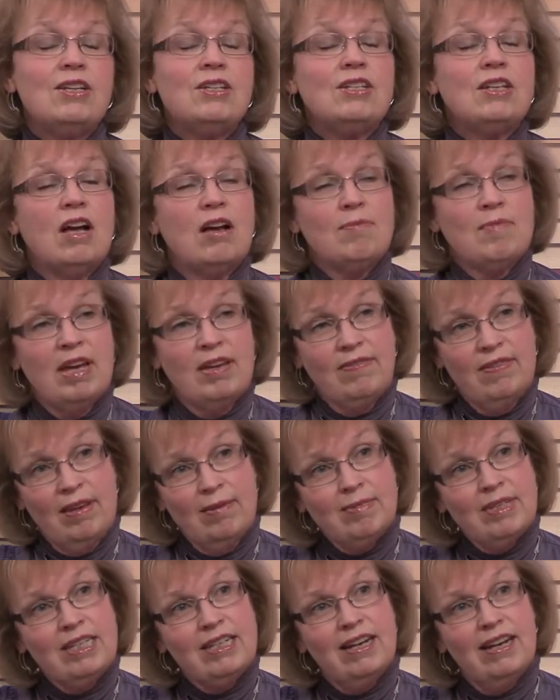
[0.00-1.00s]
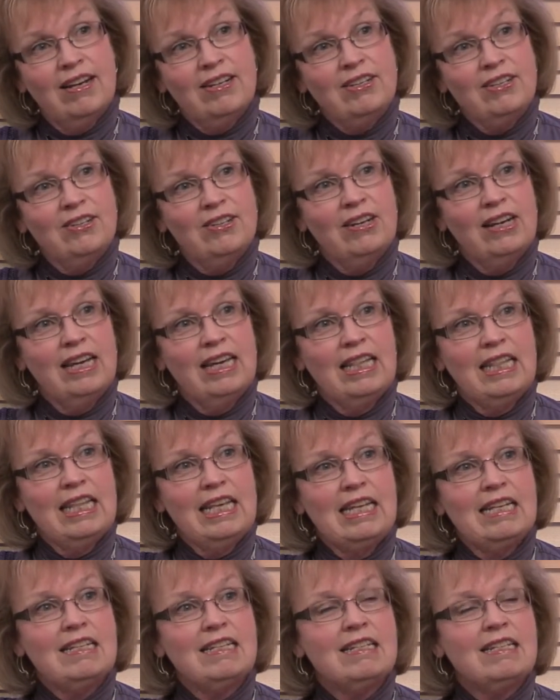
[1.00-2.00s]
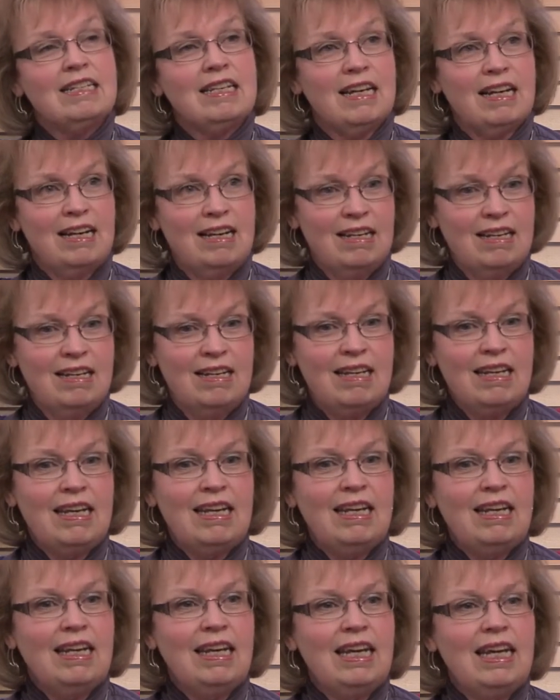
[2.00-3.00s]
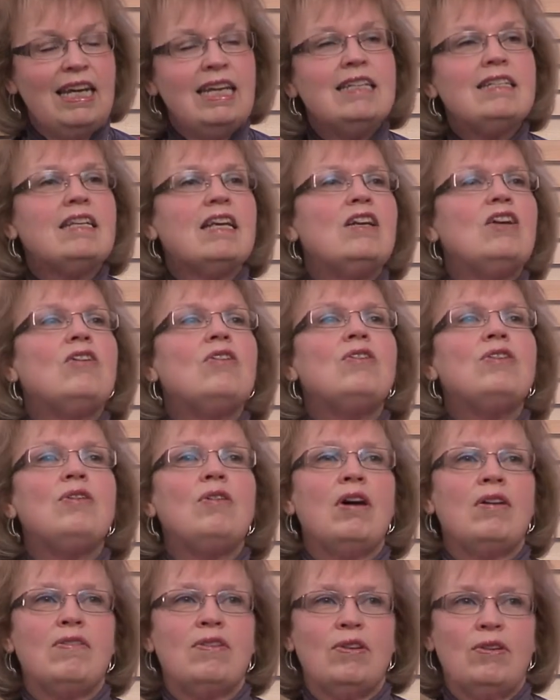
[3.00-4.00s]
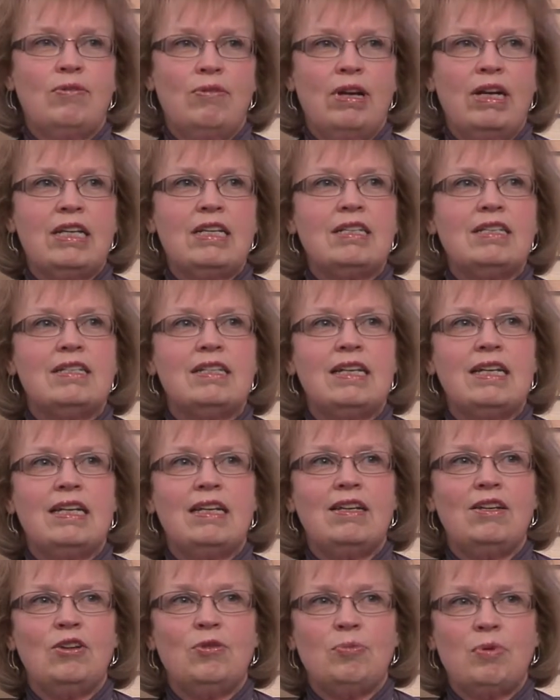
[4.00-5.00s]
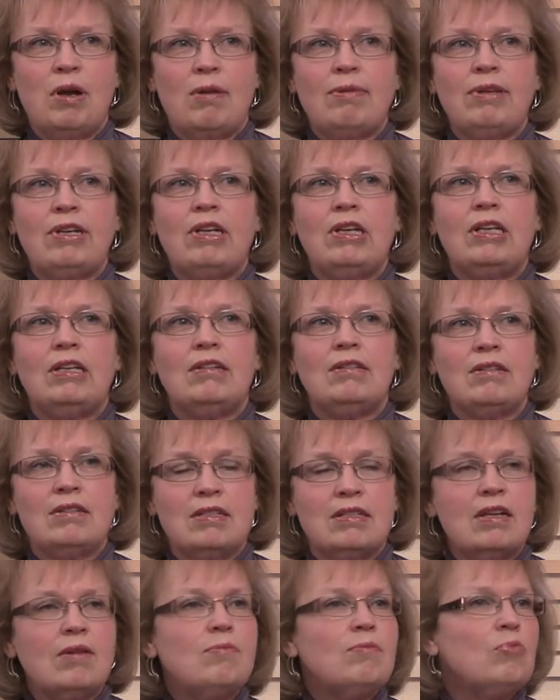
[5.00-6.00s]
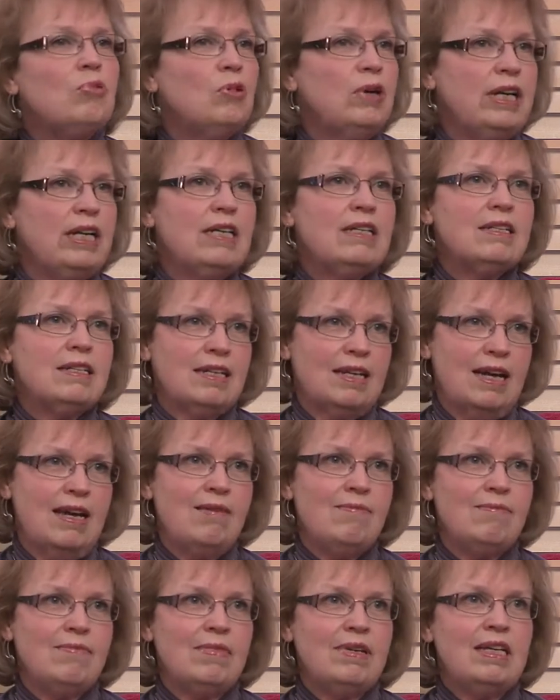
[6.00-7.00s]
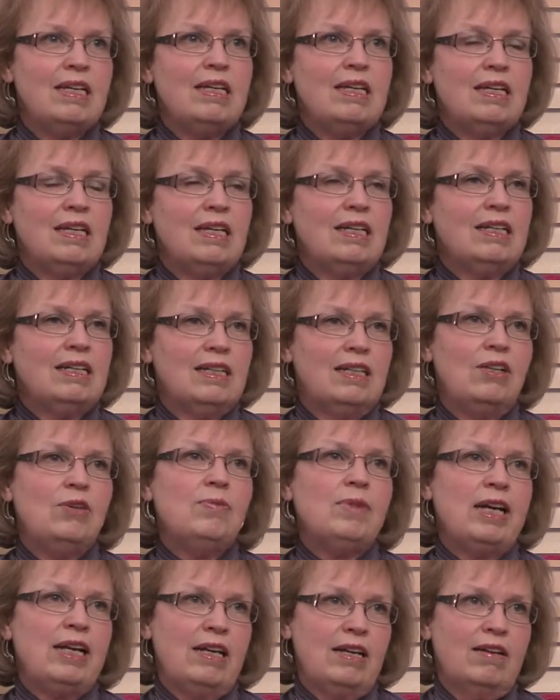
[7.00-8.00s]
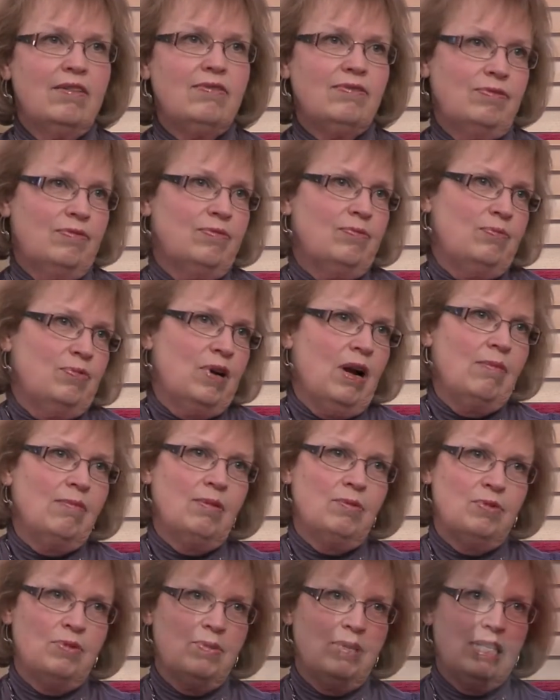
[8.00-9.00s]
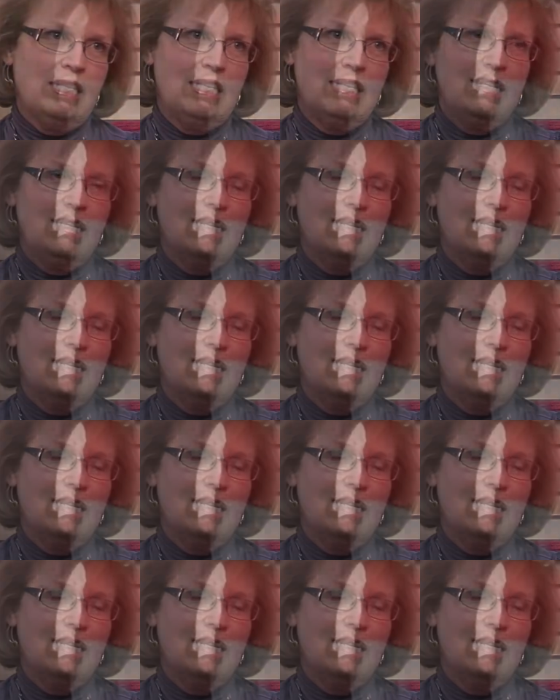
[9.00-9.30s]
Saw my family doctor and then decided, he said, oh, you have arthritis and you're probably gonna, some point in time, you might have problems with